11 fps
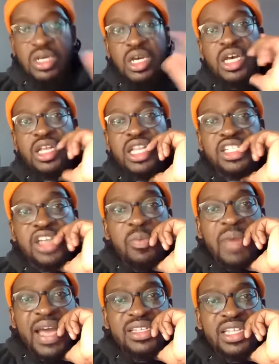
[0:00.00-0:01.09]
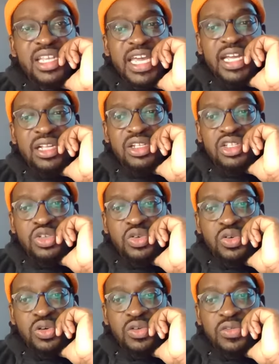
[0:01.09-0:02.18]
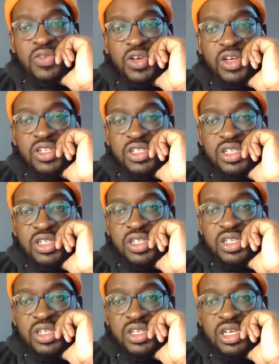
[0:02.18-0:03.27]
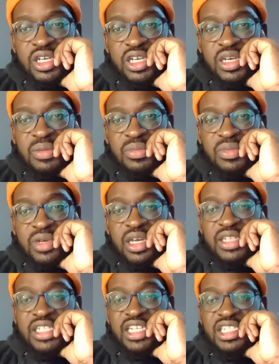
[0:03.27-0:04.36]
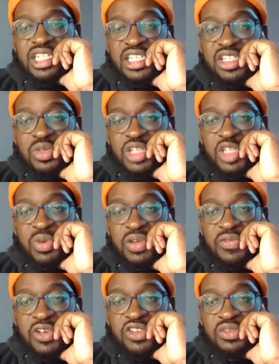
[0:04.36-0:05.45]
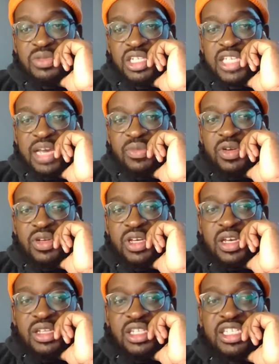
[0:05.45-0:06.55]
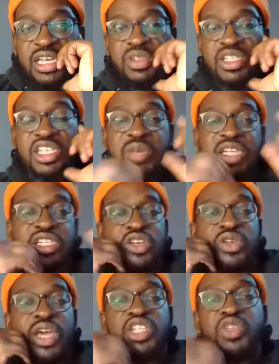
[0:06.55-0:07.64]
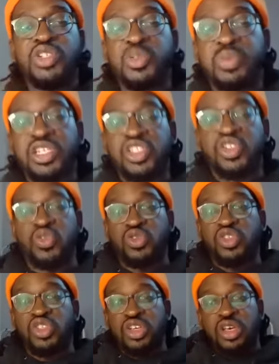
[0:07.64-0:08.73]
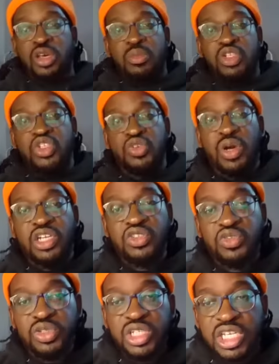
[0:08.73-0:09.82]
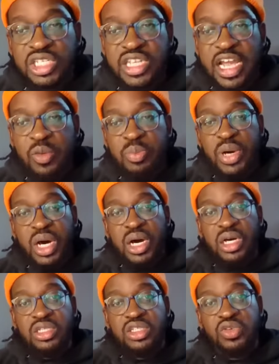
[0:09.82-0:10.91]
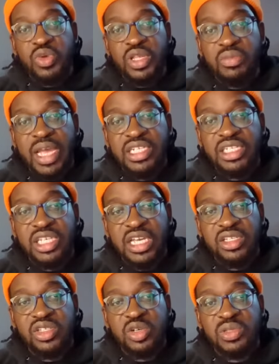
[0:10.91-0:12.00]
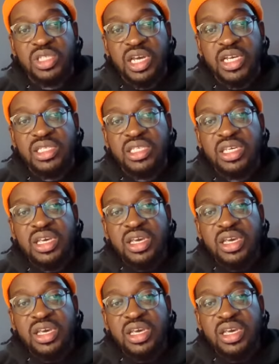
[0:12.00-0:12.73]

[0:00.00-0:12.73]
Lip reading: Let's go back to the England tour first. Actually, let's deal with this point first from D. Samuel. D. Samuel says, Mash, I know you hate 200-plus scores, but 200 is now par to win matches against top sides.